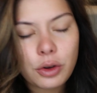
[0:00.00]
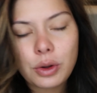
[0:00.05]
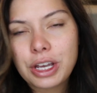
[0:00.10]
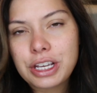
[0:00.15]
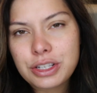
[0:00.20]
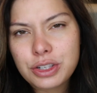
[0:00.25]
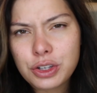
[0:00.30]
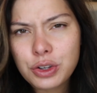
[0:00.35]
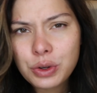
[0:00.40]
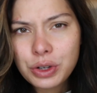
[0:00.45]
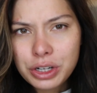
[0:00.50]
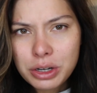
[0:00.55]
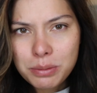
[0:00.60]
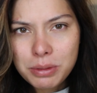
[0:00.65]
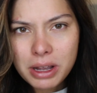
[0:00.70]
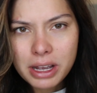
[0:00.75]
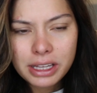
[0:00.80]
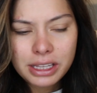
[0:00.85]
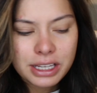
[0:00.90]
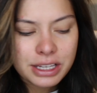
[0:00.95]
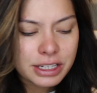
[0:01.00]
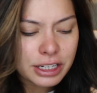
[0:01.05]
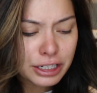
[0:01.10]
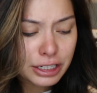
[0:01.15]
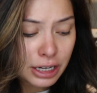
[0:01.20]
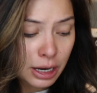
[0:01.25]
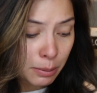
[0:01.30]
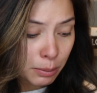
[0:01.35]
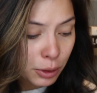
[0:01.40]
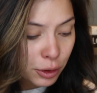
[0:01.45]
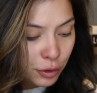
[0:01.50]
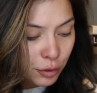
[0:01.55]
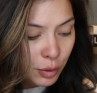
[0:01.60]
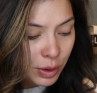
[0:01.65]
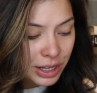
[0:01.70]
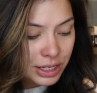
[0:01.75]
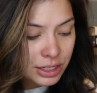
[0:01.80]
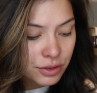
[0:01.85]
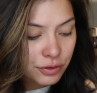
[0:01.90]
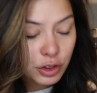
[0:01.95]
Okay, so you can apply this a number of
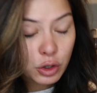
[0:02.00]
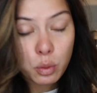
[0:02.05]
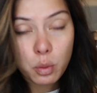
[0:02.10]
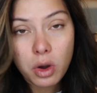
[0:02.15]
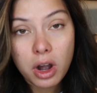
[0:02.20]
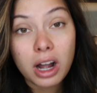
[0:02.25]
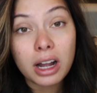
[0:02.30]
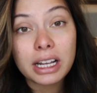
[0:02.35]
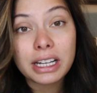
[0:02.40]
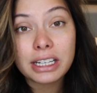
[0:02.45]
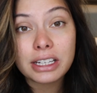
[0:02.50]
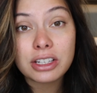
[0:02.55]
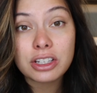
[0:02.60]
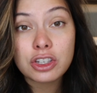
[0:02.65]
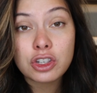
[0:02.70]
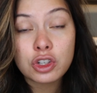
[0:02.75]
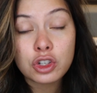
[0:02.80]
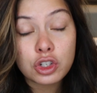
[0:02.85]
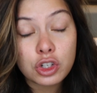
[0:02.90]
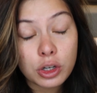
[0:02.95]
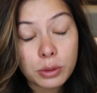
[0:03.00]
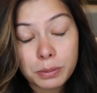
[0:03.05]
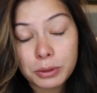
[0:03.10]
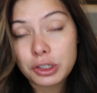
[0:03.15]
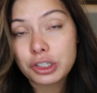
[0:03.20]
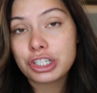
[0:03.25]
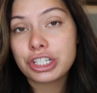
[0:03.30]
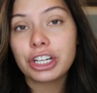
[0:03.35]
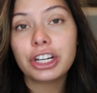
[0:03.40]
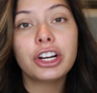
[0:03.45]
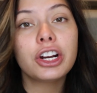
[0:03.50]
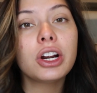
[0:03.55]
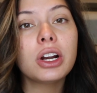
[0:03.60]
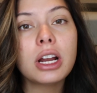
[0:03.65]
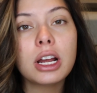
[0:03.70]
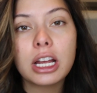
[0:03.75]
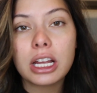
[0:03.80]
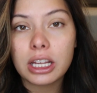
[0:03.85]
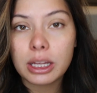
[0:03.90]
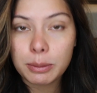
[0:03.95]
ways if you want it super
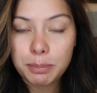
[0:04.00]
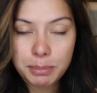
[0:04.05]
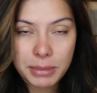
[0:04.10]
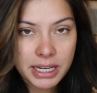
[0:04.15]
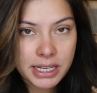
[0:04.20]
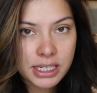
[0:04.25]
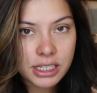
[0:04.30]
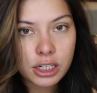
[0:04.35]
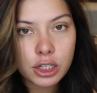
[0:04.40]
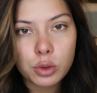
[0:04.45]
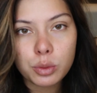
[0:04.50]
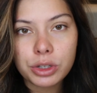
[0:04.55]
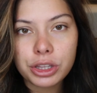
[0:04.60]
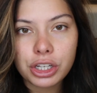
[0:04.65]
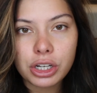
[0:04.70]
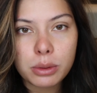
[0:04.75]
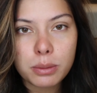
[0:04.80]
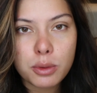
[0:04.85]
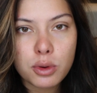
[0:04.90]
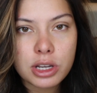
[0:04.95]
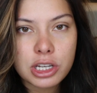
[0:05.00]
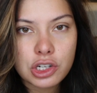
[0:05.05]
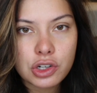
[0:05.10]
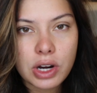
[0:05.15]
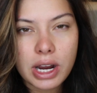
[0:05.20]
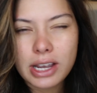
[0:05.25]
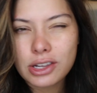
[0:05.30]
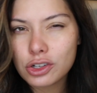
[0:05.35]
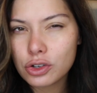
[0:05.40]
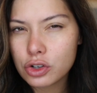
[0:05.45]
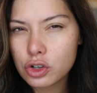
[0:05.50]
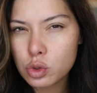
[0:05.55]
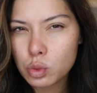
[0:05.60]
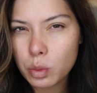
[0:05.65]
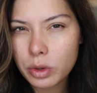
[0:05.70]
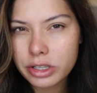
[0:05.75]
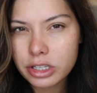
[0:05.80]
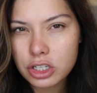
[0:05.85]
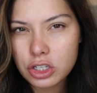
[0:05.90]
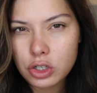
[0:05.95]
sheer. Mix it in with your moisturizer, just
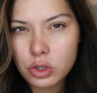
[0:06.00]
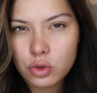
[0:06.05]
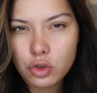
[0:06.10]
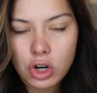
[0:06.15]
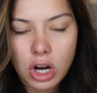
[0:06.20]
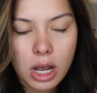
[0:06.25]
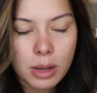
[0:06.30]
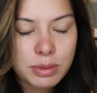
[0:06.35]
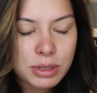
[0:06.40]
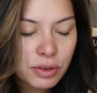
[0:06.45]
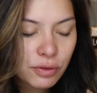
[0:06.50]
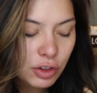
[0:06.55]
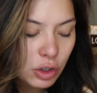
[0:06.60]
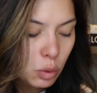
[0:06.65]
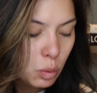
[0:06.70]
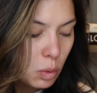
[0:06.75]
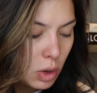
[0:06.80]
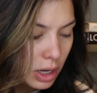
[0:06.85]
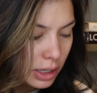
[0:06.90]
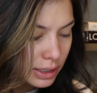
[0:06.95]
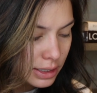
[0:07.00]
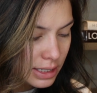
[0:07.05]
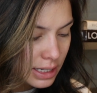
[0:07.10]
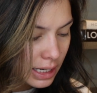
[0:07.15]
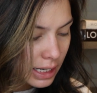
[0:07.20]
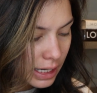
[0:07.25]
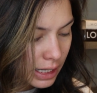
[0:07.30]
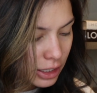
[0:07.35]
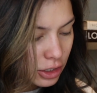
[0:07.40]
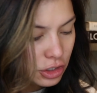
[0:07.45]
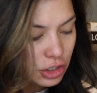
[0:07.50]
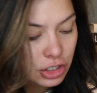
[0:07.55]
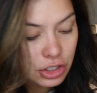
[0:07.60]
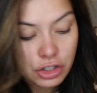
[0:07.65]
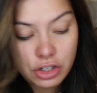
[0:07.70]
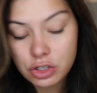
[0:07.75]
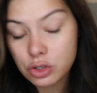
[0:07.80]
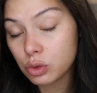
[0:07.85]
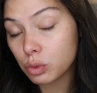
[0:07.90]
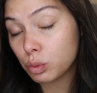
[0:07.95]
one to two drops if you want it
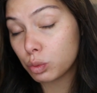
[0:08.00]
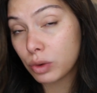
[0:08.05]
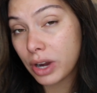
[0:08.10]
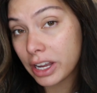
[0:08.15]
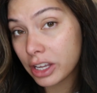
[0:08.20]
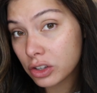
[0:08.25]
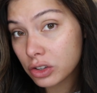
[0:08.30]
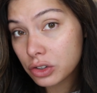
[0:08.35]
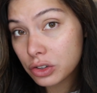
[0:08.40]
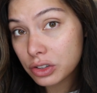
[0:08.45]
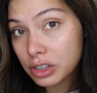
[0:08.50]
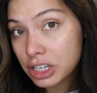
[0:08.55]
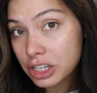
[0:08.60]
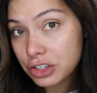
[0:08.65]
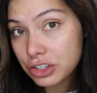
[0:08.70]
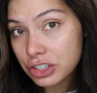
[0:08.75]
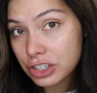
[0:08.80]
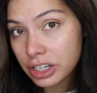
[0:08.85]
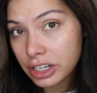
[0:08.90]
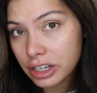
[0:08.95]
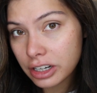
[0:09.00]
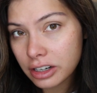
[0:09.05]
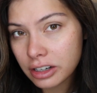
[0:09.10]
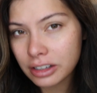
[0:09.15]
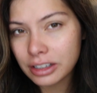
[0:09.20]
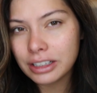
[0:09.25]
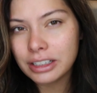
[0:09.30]
just regularly sheer.